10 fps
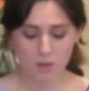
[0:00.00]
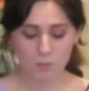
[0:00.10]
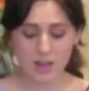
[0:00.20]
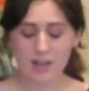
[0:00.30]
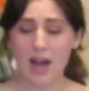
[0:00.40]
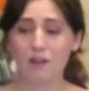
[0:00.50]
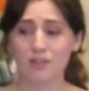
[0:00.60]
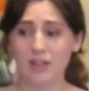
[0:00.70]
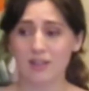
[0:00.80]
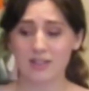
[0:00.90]
we
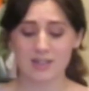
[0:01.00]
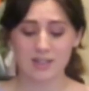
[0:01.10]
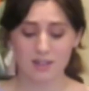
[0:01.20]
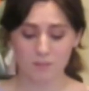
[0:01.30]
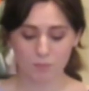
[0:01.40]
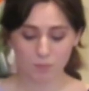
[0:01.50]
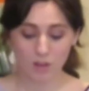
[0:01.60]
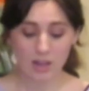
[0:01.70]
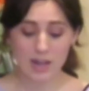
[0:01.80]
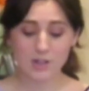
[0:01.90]
counted this
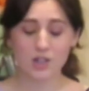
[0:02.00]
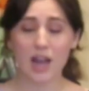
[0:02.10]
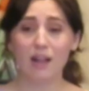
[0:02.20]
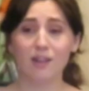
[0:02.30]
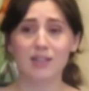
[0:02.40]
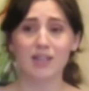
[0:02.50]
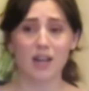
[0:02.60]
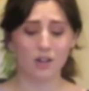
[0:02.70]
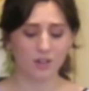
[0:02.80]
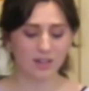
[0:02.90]
each
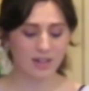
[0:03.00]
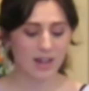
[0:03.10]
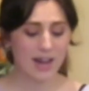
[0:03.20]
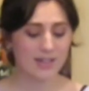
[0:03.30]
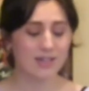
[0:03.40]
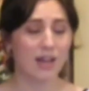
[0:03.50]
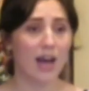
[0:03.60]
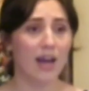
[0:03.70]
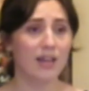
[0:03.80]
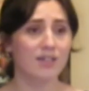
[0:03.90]
galaxy under the night
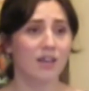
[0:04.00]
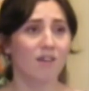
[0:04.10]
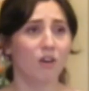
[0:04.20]
skies,